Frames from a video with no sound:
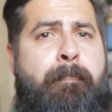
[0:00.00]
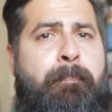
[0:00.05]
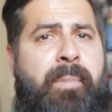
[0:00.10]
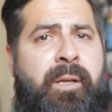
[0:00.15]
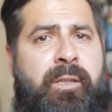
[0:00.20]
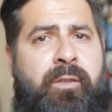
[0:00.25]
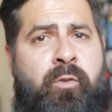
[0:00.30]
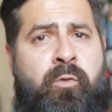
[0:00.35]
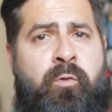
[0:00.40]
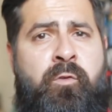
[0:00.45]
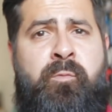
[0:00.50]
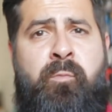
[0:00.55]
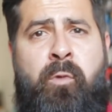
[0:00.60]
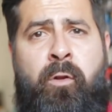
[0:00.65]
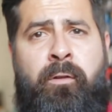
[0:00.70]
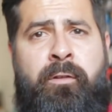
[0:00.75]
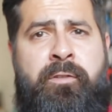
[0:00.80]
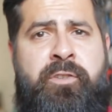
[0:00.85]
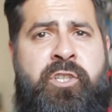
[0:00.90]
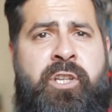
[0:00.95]
but 2
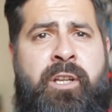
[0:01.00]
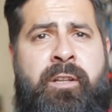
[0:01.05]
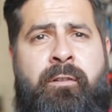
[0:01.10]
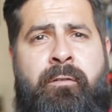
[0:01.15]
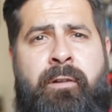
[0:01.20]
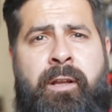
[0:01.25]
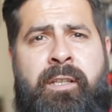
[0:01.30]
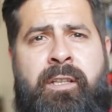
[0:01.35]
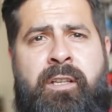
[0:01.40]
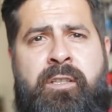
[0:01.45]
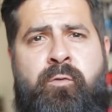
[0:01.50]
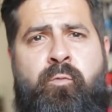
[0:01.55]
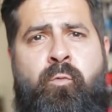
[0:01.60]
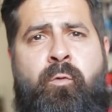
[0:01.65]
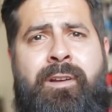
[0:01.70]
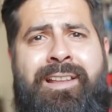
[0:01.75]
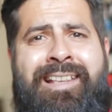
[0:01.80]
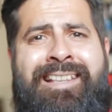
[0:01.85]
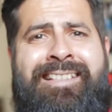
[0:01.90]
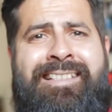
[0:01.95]
smaller generators
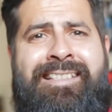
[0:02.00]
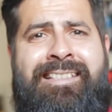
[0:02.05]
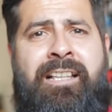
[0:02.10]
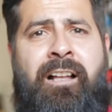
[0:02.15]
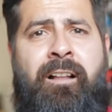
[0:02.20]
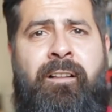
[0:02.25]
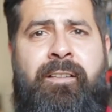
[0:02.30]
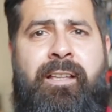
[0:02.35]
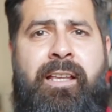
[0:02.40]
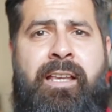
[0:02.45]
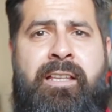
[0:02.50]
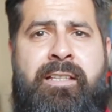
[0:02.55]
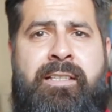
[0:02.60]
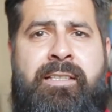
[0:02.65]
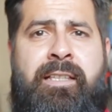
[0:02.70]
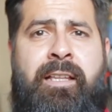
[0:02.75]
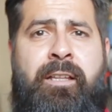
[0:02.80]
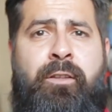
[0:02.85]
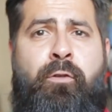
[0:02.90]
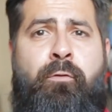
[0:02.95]
were installed
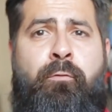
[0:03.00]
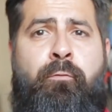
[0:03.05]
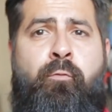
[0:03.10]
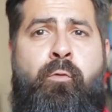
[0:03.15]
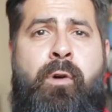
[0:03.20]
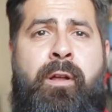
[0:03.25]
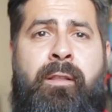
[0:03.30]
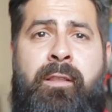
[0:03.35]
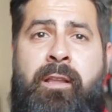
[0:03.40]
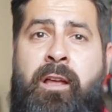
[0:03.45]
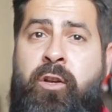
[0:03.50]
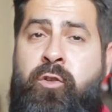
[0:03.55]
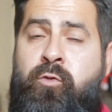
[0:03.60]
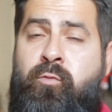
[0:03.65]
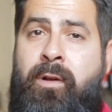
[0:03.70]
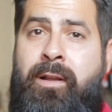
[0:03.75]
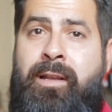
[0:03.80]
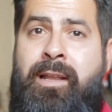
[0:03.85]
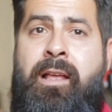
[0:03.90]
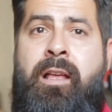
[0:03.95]
instead of one large
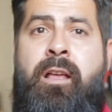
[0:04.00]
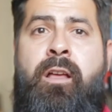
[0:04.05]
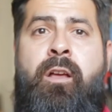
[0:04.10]
one